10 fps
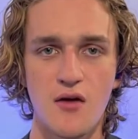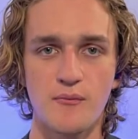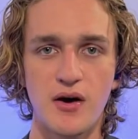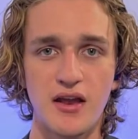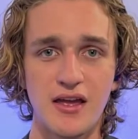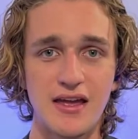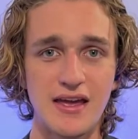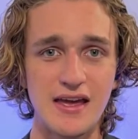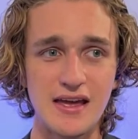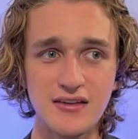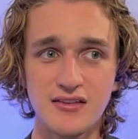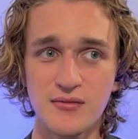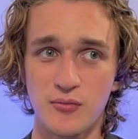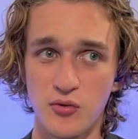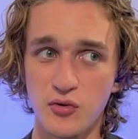But it's
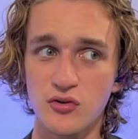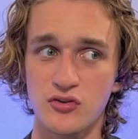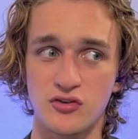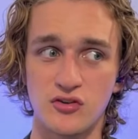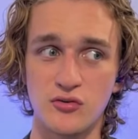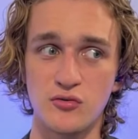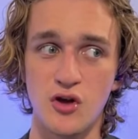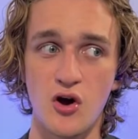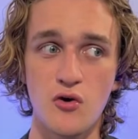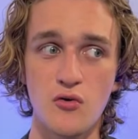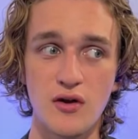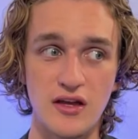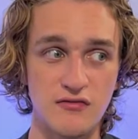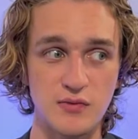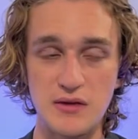important to know
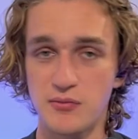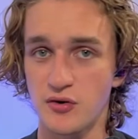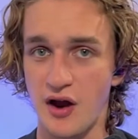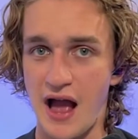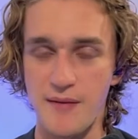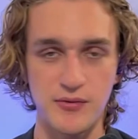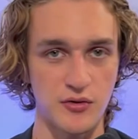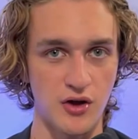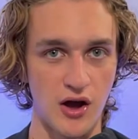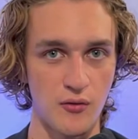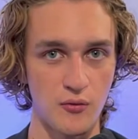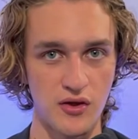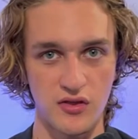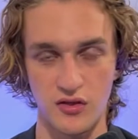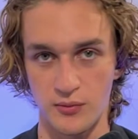if people are happy or not
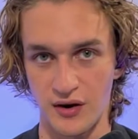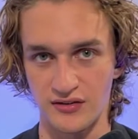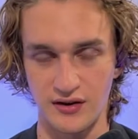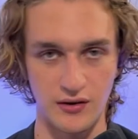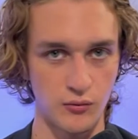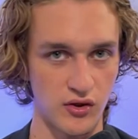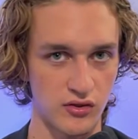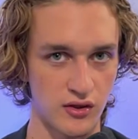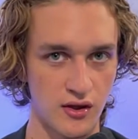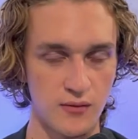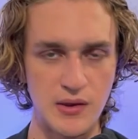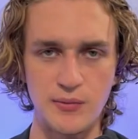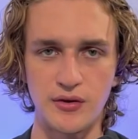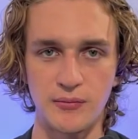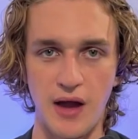with the president, with
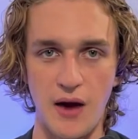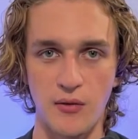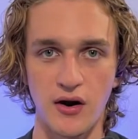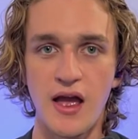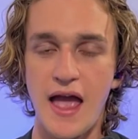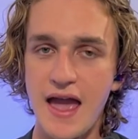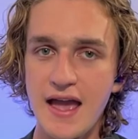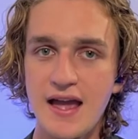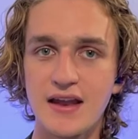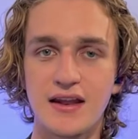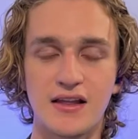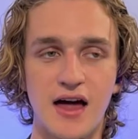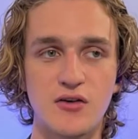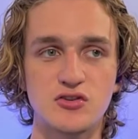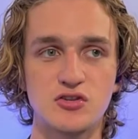people in power. And it
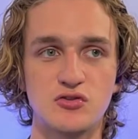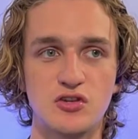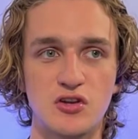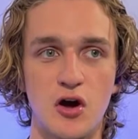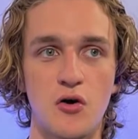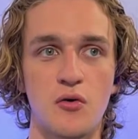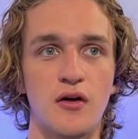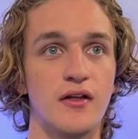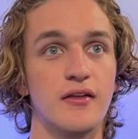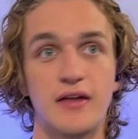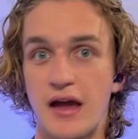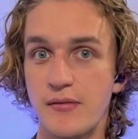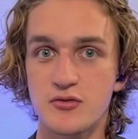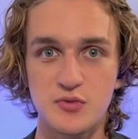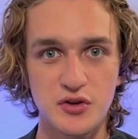allows you to know how
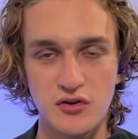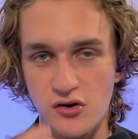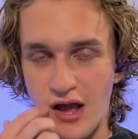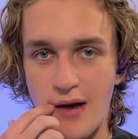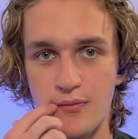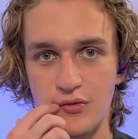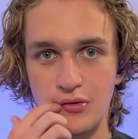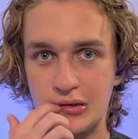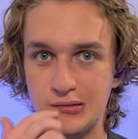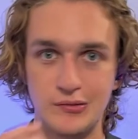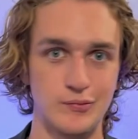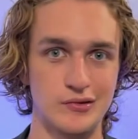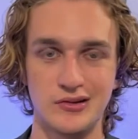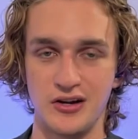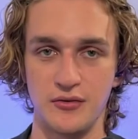much political capital are
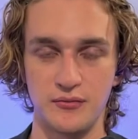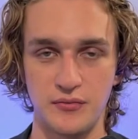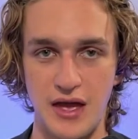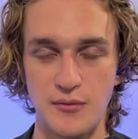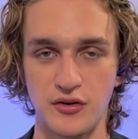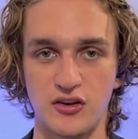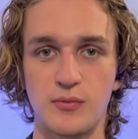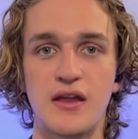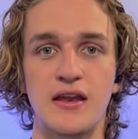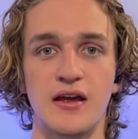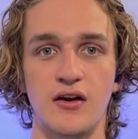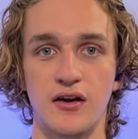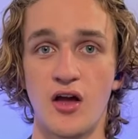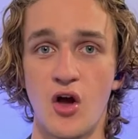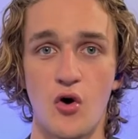we, you know, able to spend here,
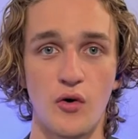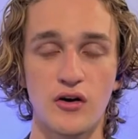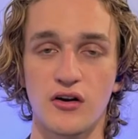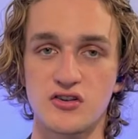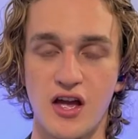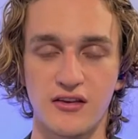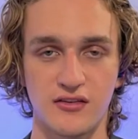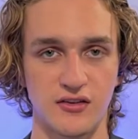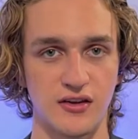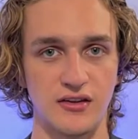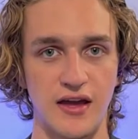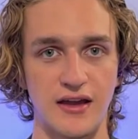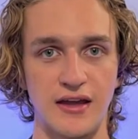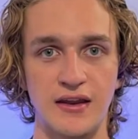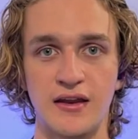and what are our chances looking
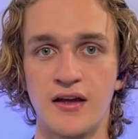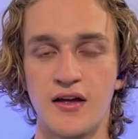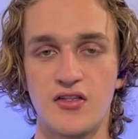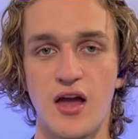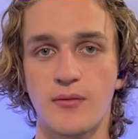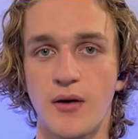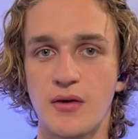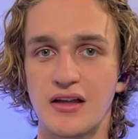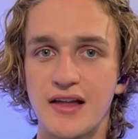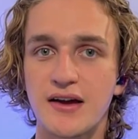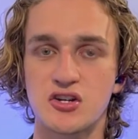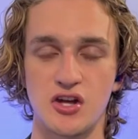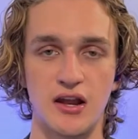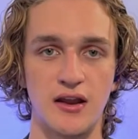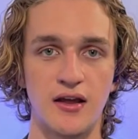like in the upcoming
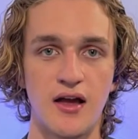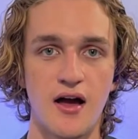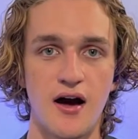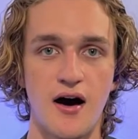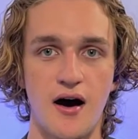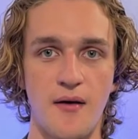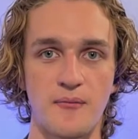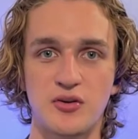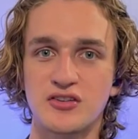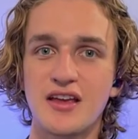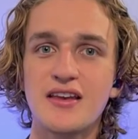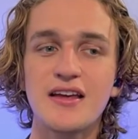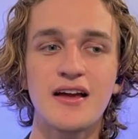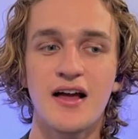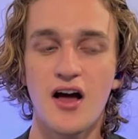election, and
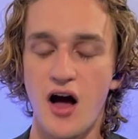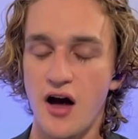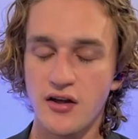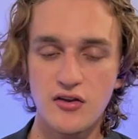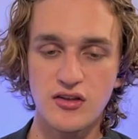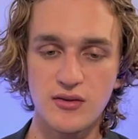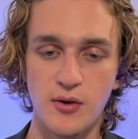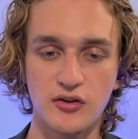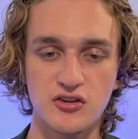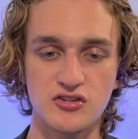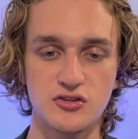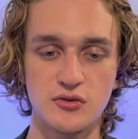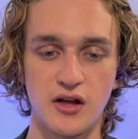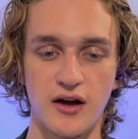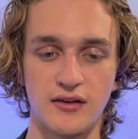pretending. Another thing that politicians do a
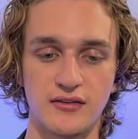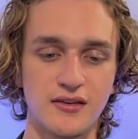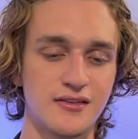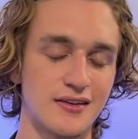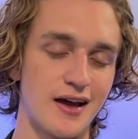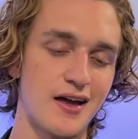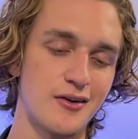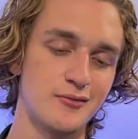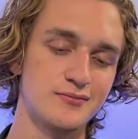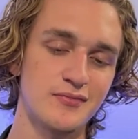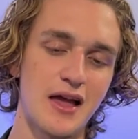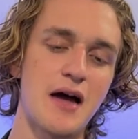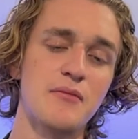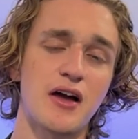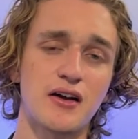lot is, listen, I'm
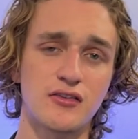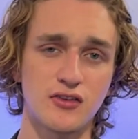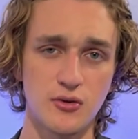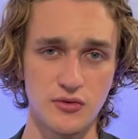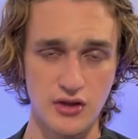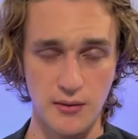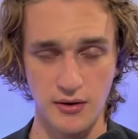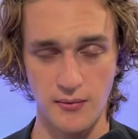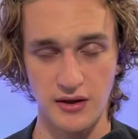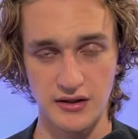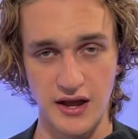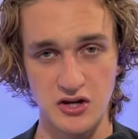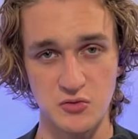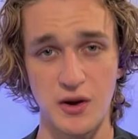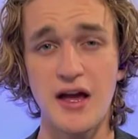not concerned with the upcoming
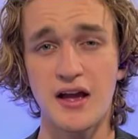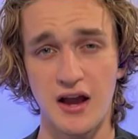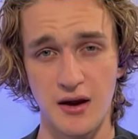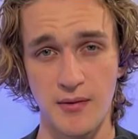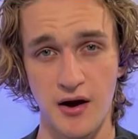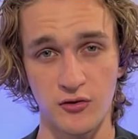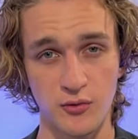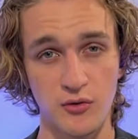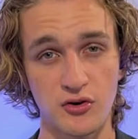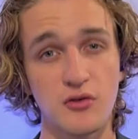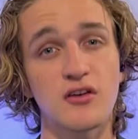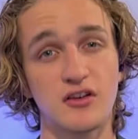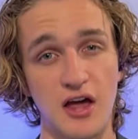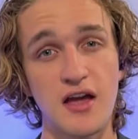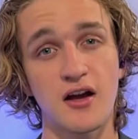election. What I care about is what we're doing
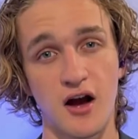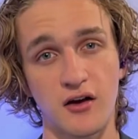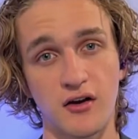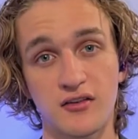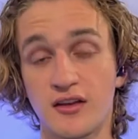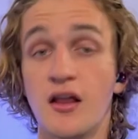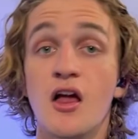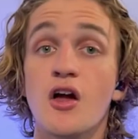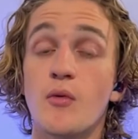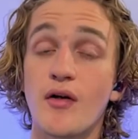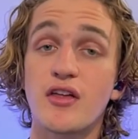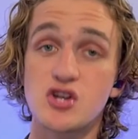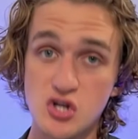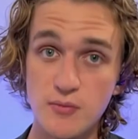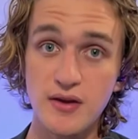today in Congress. And while they
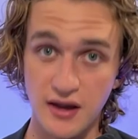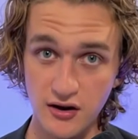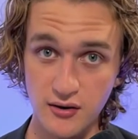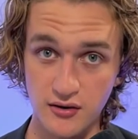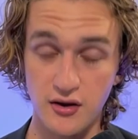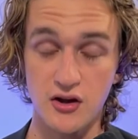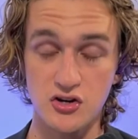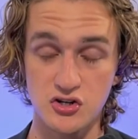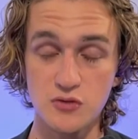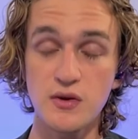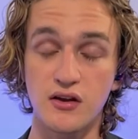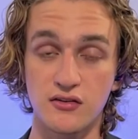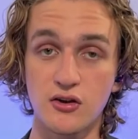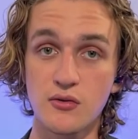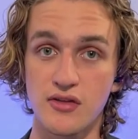should be concerned
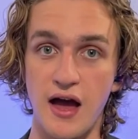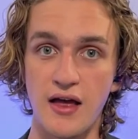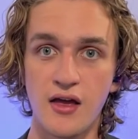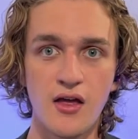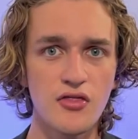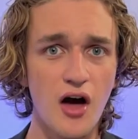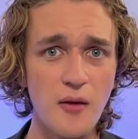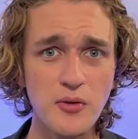with that, the